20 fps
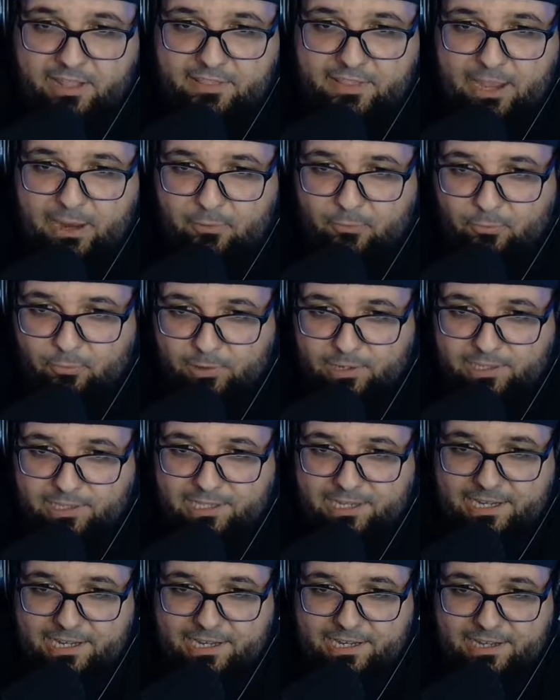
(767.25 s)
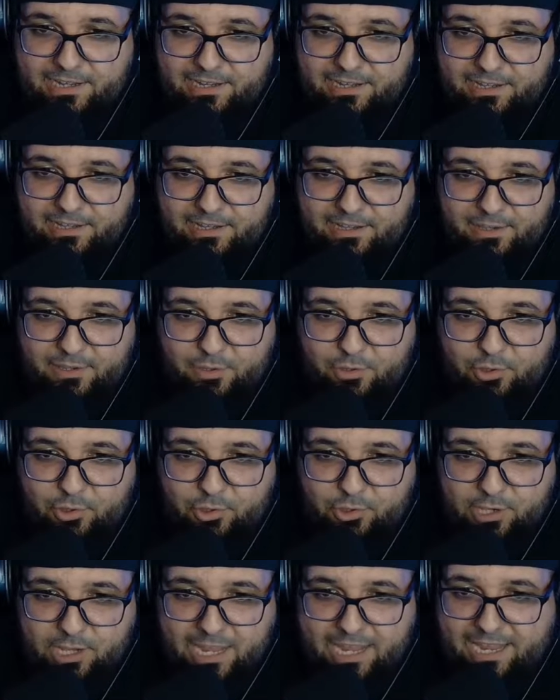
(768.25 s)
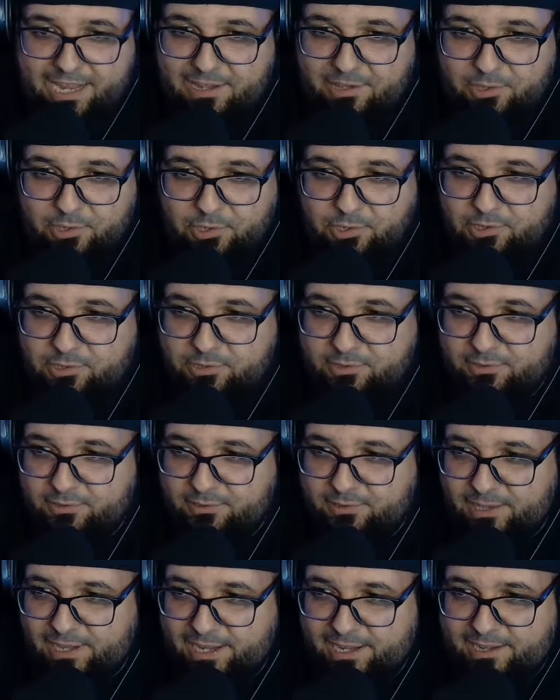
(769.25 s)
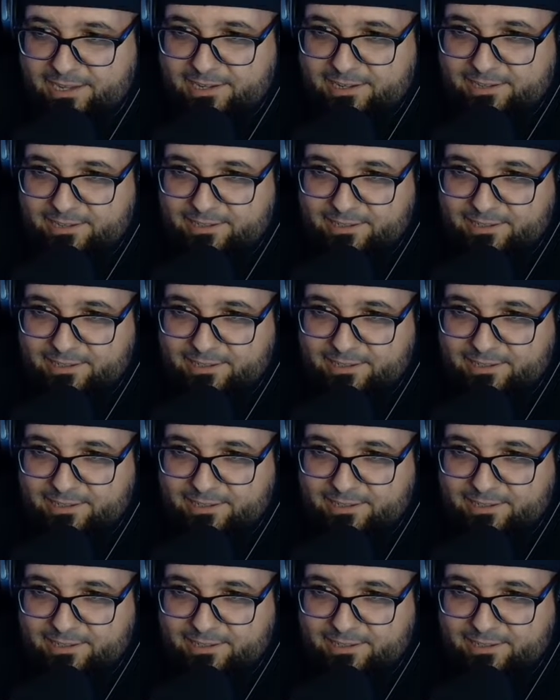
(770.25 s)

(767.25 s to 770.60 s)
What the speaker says: that really changed like